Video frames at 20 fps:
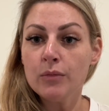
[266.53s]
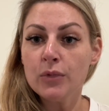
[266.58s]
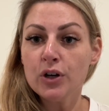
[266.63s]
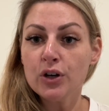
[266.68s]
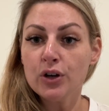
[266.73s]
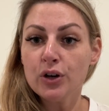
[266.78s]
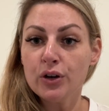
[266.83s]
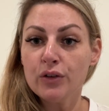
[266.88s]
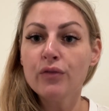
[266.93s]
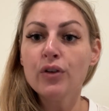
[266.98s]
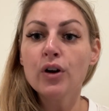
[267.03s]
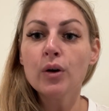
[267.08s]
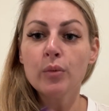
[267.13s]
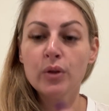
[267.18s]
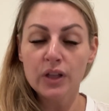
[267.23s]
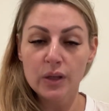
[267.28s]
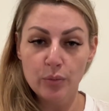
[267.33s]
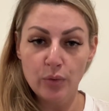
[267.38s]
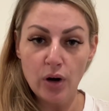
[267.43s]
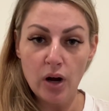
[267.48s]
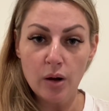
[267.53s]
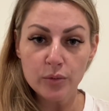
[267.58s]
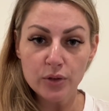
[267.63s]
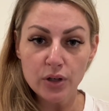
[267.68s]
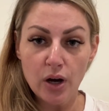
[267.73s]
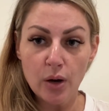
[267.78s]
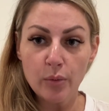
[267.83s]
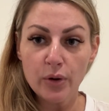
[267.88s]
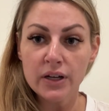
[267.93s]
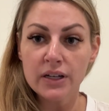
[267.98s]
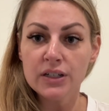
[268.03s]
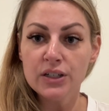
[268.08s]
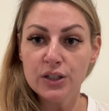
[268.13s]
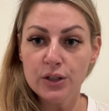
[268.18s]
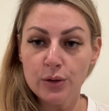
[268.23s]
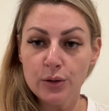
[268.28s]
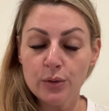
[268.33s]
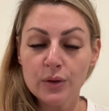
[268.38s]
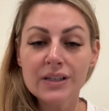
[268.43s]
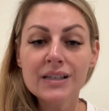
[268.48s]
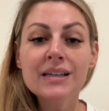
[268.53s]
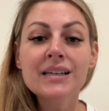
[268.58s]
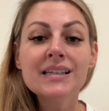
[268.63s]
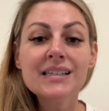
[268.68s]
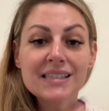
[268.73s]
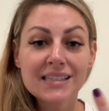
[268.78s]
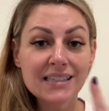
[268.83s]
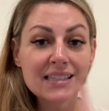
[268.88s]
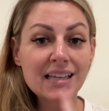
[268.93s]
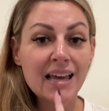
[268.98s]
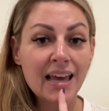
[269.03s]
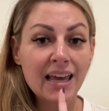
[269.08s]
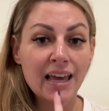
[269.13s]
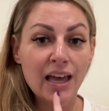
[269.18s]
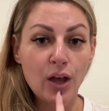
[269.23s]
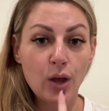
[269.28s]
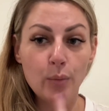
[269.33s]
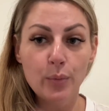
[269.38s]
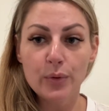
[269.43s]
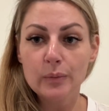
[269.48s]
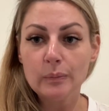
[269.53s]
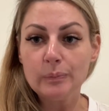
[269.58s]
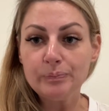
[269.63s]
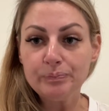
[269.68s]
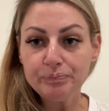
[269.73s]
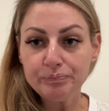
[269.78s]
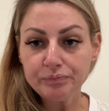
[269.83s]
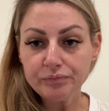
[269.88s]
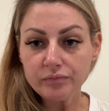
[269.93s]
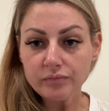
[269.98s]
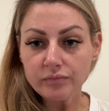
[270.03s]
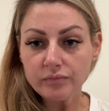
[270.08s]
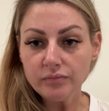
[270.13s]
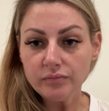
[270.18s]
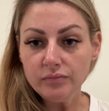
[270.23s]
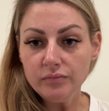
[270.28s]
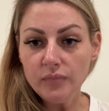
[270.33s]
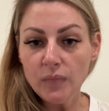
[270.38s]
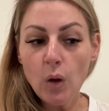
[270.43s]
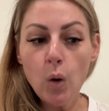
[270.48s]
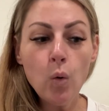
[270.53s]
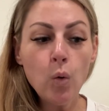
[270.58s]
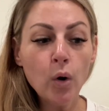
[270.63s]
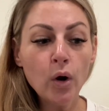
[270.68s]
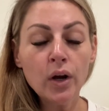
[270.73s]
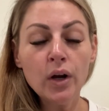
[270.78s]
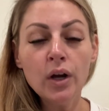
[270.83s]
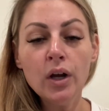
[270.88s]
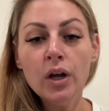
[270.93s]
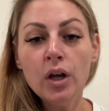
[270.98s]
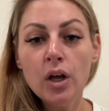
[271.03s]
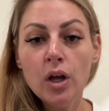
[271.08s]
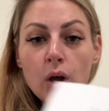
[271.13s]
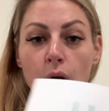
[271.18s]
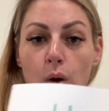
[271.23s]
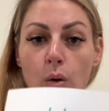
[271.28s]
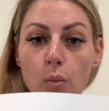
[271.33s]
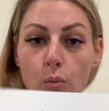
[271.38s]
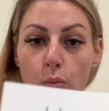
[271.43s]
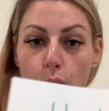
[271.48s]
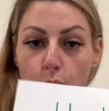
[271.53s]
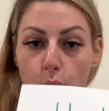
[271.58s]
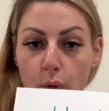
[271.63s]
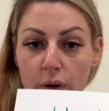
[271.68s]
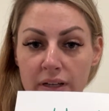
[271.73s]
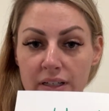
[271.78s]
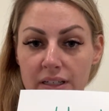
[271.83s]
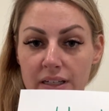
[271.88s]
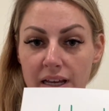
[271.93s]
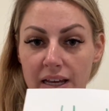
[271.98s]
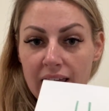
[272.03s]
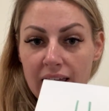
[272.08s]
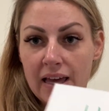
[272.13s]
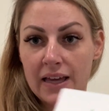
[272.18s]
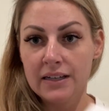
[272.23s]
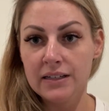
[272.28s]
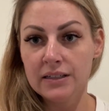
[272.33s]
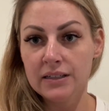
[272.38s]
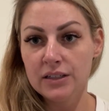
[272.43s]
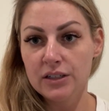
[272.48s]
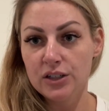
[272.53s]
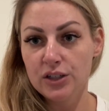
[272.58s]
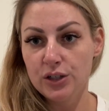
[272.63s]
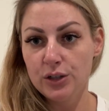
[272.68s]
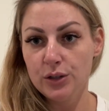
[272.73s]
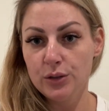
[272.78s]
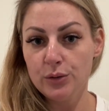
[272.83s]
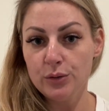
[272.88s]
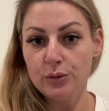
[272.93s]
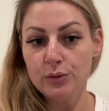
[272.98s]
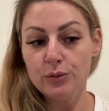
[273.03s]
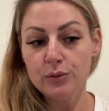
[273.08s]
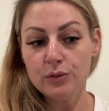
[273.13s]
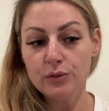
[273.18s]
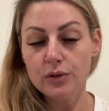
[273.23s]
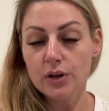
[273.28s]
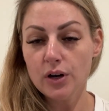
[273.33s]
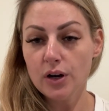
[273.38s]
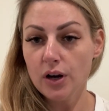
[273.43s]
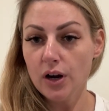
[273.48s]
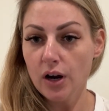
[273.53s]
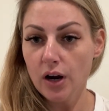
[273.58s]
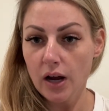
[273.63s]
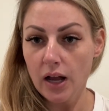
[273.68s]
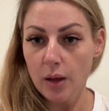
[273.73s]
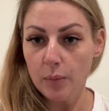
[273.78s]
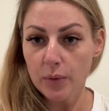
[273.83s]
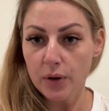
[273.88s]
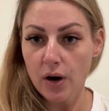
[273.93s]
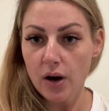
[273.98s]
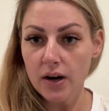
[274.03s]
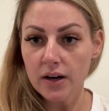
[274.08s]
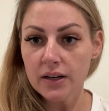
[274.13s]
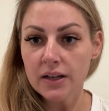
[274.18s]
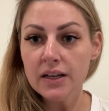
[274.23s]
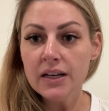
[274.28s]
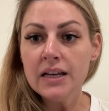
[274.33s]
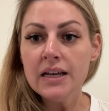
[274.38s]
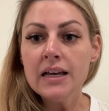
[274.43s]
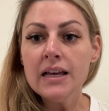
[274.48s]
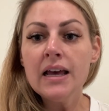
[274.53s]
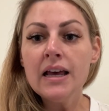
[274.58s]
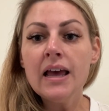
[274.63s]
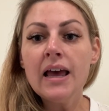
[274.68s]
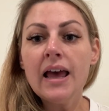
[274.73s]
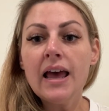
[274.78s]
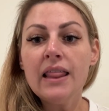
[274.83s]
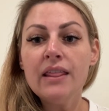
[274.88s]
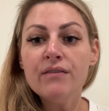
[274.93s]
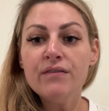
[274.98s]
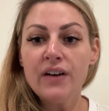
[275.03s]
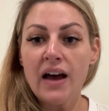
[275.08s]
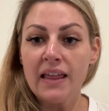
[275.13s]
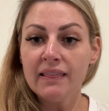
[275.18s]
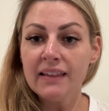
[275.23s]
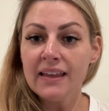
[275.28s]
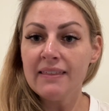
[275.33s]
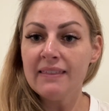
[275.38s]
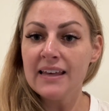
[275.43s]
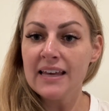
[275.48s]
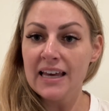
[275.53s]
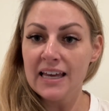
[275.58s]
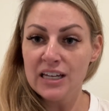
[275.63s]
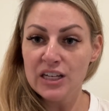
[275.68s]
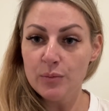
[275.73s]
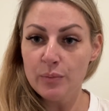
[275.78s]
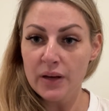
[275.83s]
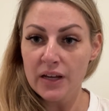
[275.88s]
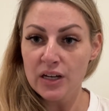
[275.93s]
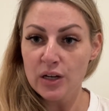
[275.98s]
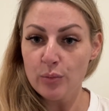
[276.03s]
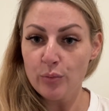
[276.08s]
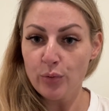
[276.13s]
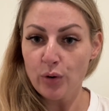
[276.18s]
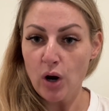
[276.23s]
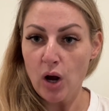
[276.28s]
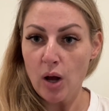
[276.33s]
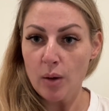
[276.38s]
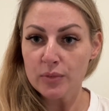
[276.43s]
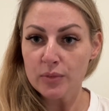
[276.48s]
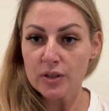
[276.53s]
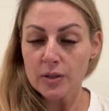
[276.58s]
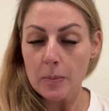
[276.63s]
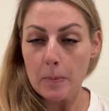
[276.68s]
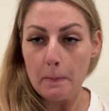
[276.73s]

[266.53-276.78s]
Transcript: could verbally prompt Aubrey to say help or point again to her help card. And then finally, the independent prompt